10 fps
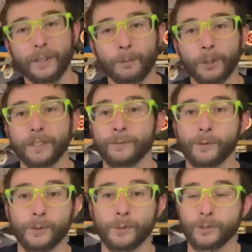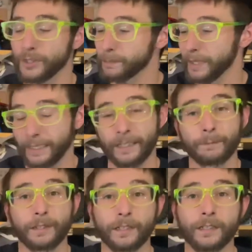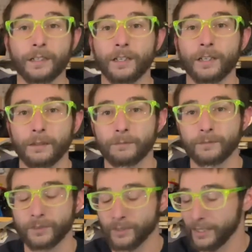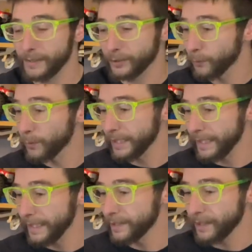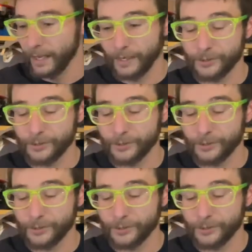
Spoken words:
in the market for just picking up a TRX-4 again.